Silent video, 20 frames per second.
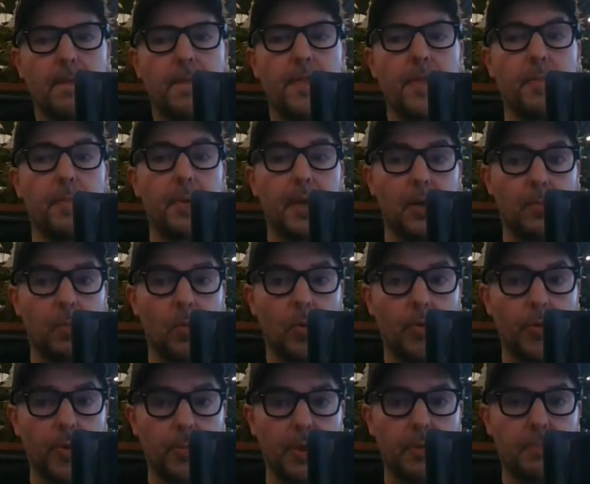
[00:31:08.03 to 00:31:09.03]
the big
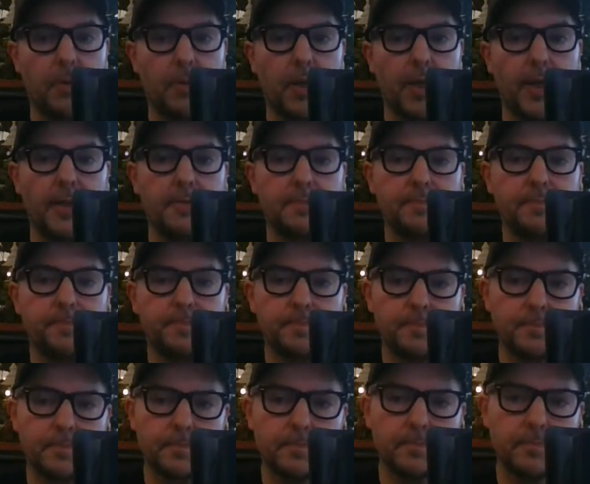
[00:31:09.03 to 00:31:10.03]
the big play
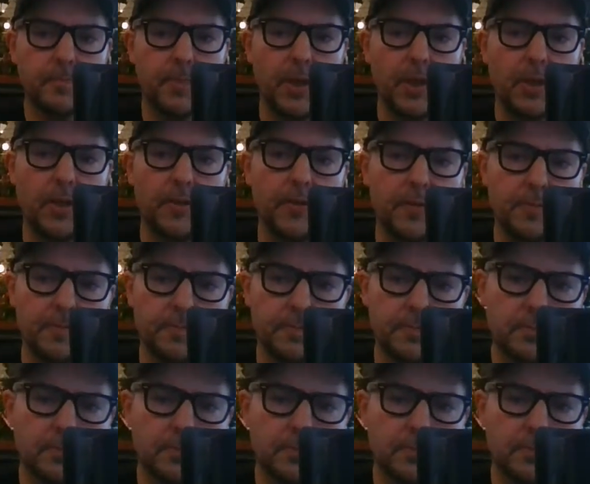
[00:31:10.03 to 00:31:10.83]
because